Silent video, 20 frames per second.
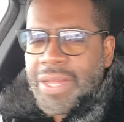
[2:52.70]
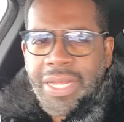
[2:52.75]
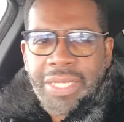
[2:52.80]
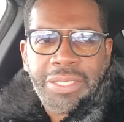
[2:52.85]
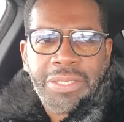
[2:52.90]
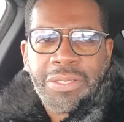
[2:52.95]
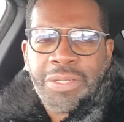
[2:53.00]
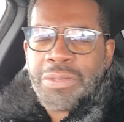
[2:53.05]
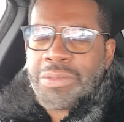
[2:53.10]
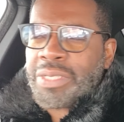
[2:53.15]

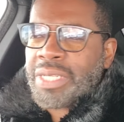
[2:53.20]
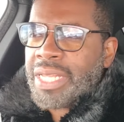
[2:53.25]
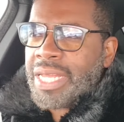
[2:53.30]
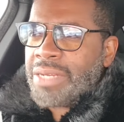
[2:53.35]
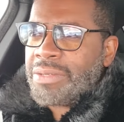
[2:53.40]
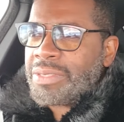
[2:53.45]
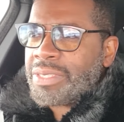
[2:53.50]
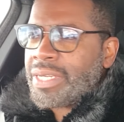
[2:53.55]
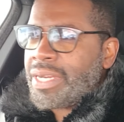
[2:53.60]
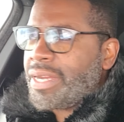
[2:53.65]
That's who those
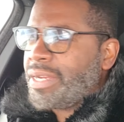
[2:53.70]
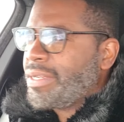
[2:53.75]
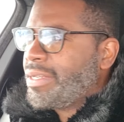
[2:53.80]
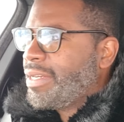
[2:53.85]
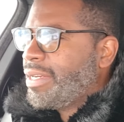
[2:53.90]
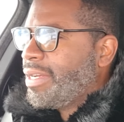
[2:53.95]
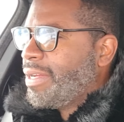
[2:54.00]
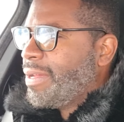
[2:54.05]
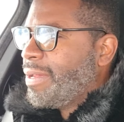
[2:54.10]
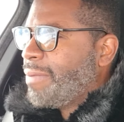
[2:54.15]
clowns are.
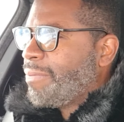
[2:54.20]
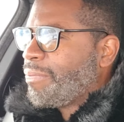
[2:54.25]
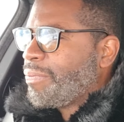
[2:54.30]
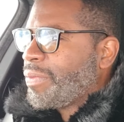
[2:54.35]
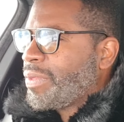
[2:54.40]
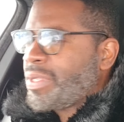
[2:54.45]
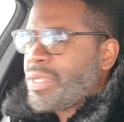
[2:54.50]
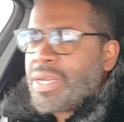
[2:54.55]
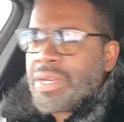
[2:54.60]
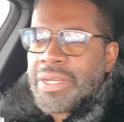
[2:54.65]

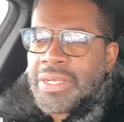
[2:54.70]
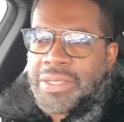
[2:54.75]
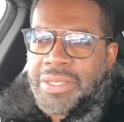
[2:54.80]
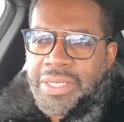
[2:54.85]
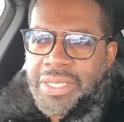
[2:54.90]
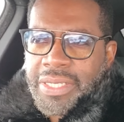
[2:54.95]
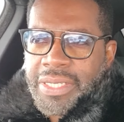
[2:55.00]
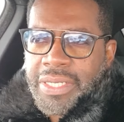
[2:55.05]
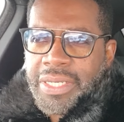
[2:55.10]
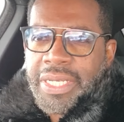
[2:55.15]
Sorry.
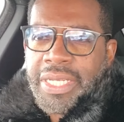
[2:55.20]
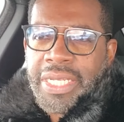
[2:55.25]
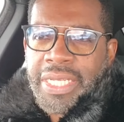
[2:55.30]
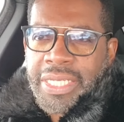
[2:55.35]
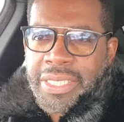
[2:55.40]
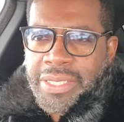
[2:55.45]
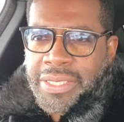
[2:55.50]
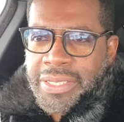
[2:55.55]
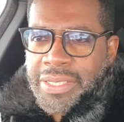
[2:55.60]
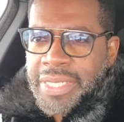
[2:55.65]

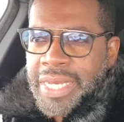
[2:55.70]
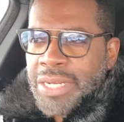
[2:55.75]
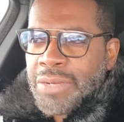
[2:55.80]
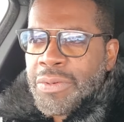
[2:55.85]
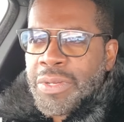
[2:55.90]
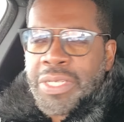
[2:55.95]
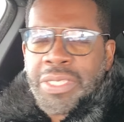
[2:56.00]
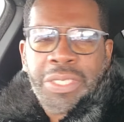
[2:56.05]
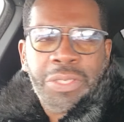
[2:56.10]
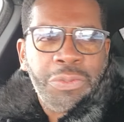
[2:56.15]
Idiots. I don't
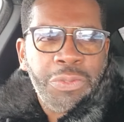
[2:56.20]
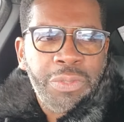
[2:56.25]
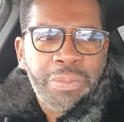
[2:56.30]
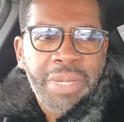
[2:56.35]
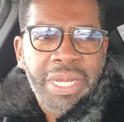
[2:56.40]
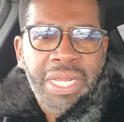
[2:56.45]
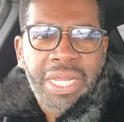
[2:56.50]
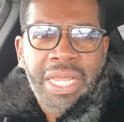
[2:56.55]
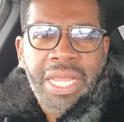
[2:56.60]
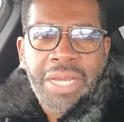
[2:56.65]
want to
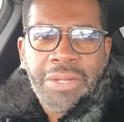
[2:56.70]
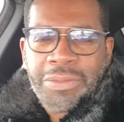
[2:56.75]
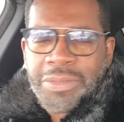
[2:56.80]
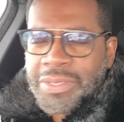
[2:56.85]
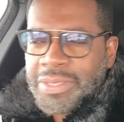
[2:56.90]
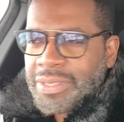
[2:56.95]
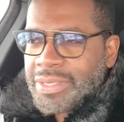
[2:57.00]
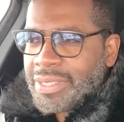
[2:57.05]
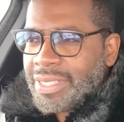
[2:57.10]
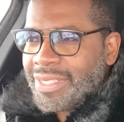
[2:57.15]
disrespect
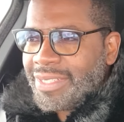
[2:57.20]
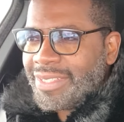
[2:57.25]
clowns.